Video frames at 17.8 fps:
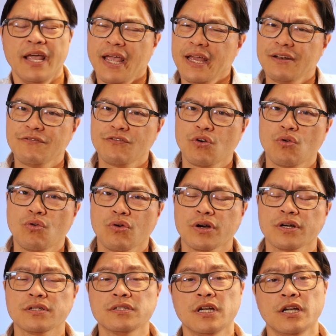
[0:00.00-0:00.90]
And of
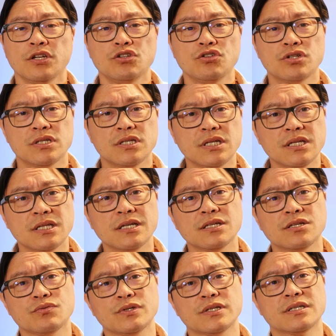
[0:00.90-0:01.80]
course, you see
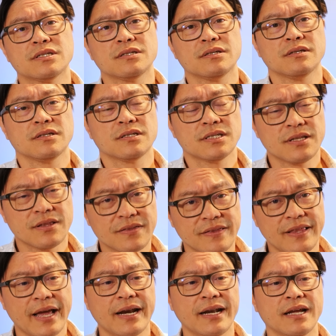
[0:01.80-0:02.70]
this with
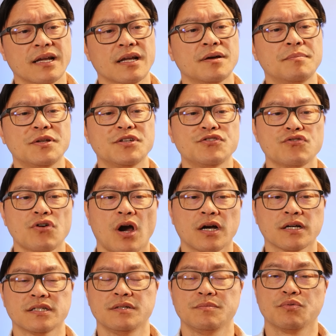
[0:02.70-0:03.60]
synthetic
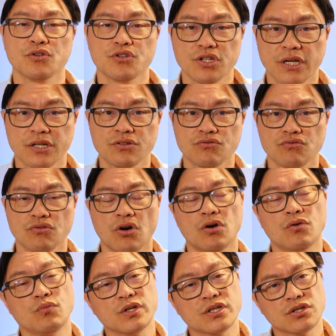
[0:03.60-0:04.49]

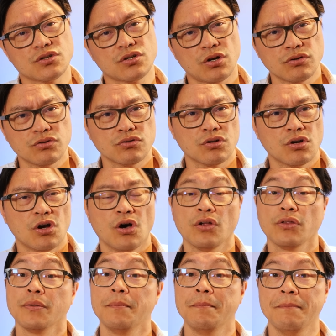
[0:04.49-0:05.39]
medroxyprogesterone, which is also
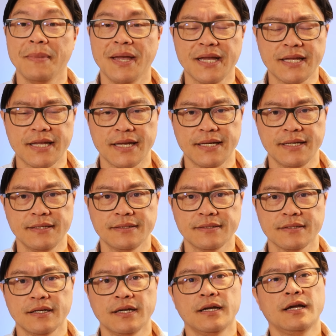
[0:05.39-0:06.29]
called
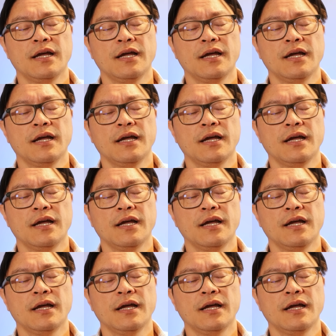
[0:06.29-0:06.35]
Megase.